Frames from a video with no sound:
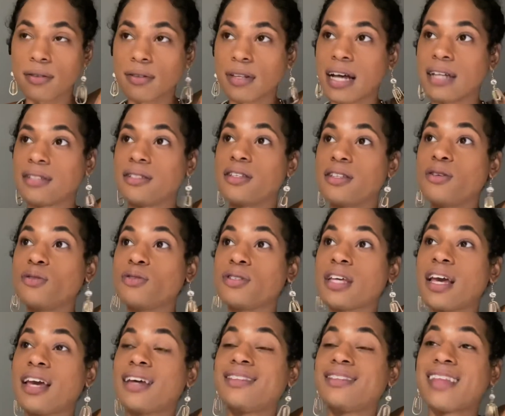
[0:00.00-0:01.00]
I see you
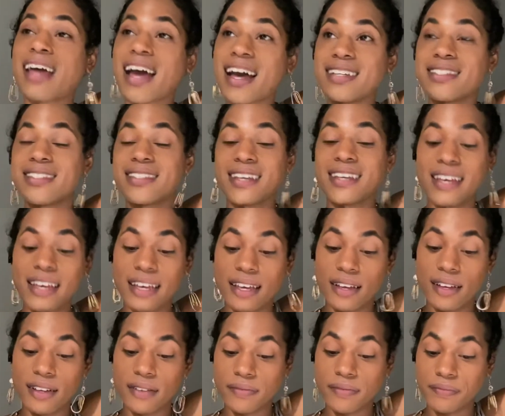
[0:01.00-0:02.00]
saying, that's it.